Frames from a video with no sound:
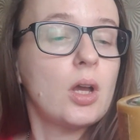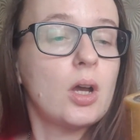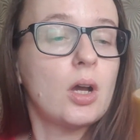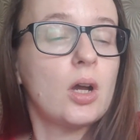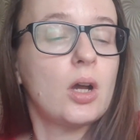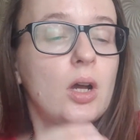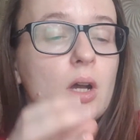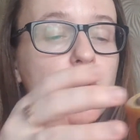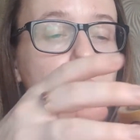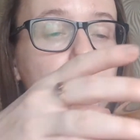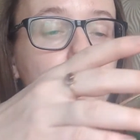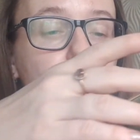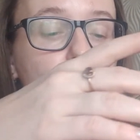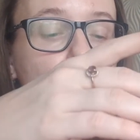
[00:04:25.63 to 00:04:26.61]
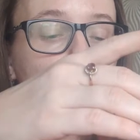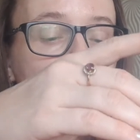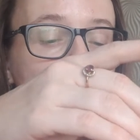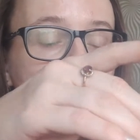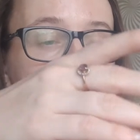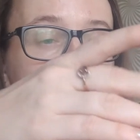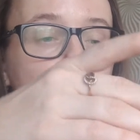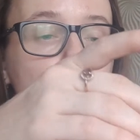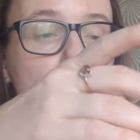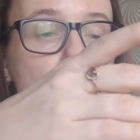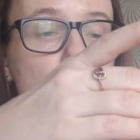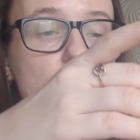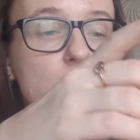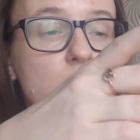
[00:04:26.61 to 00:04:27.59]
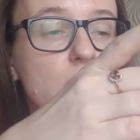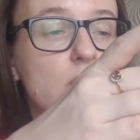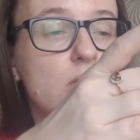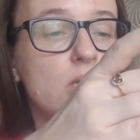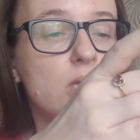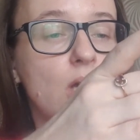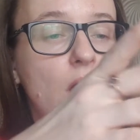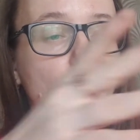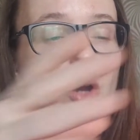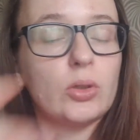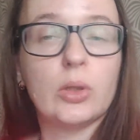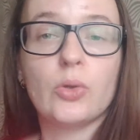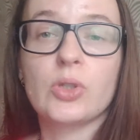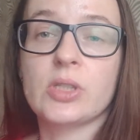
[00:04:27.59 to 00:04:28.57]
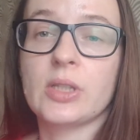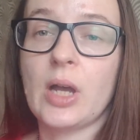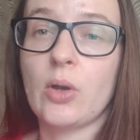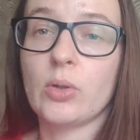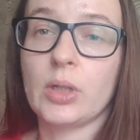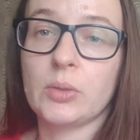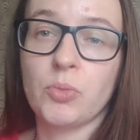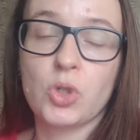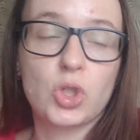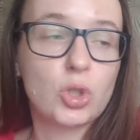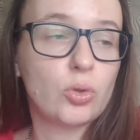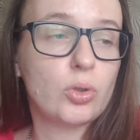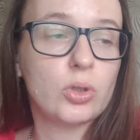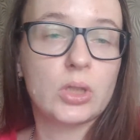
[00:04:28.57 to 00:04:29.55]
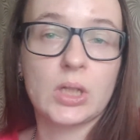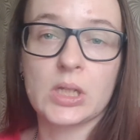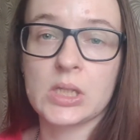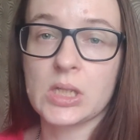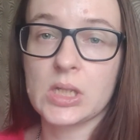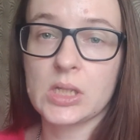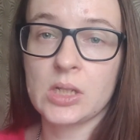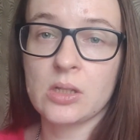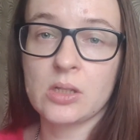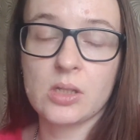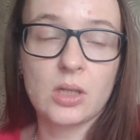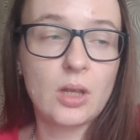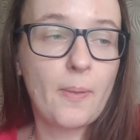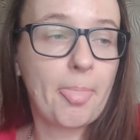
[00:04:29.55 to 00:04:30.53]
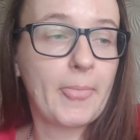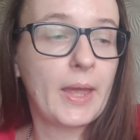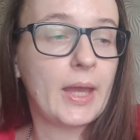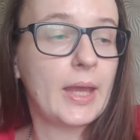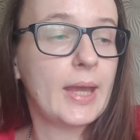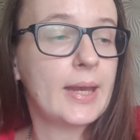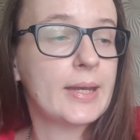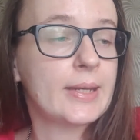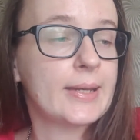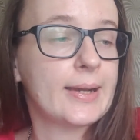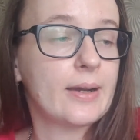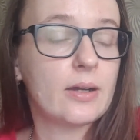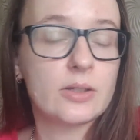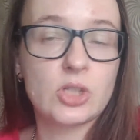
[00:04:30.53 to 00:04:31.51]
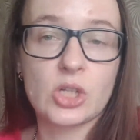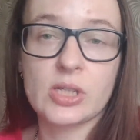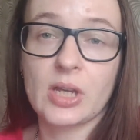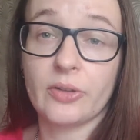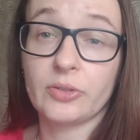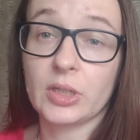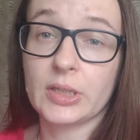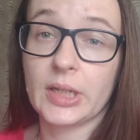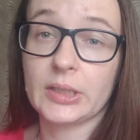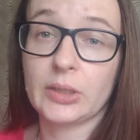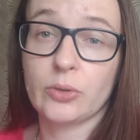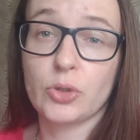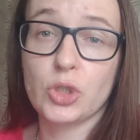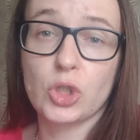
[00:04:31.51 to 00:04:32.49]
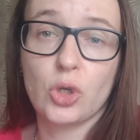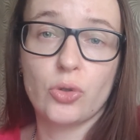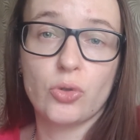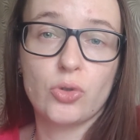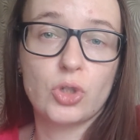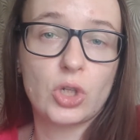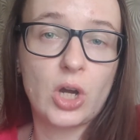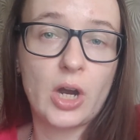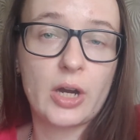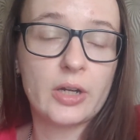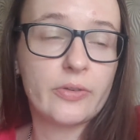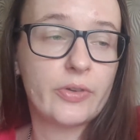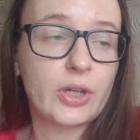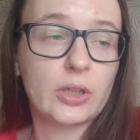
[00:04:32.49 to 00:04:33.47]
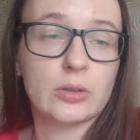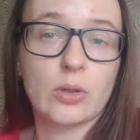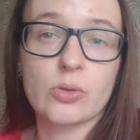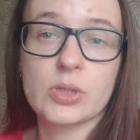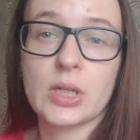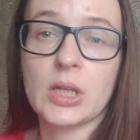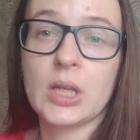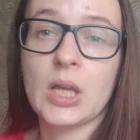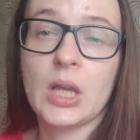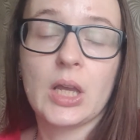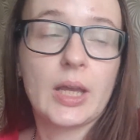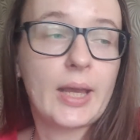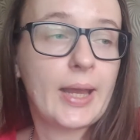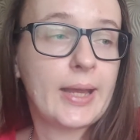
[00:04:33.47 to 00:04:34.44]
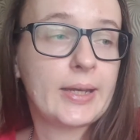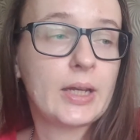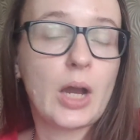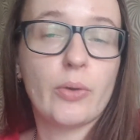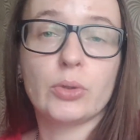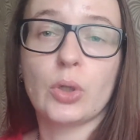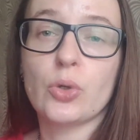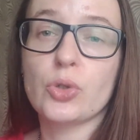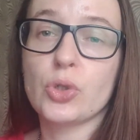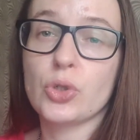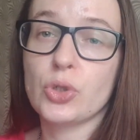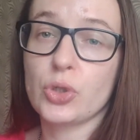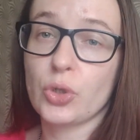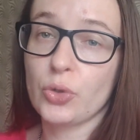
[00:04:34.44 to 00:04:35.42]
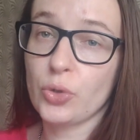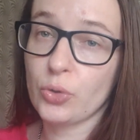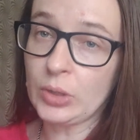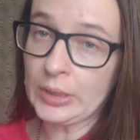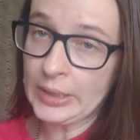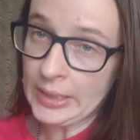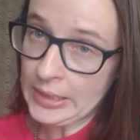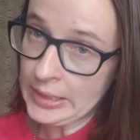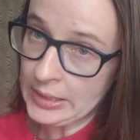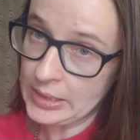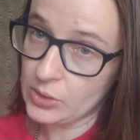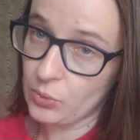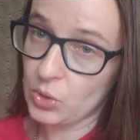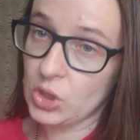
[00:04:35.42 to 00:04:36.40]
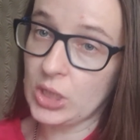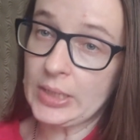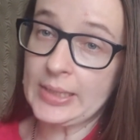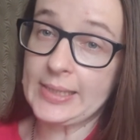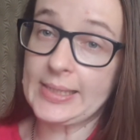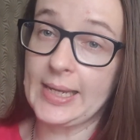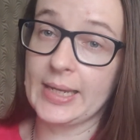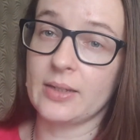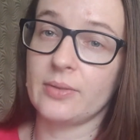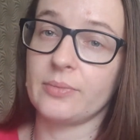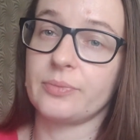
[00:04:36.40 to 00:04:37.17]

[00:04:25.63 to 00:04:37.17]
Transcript: So this is how it looks now. Let me show you the consistency. And just after that, I will show you jar very closely. And I will also show you ingredients which are inside.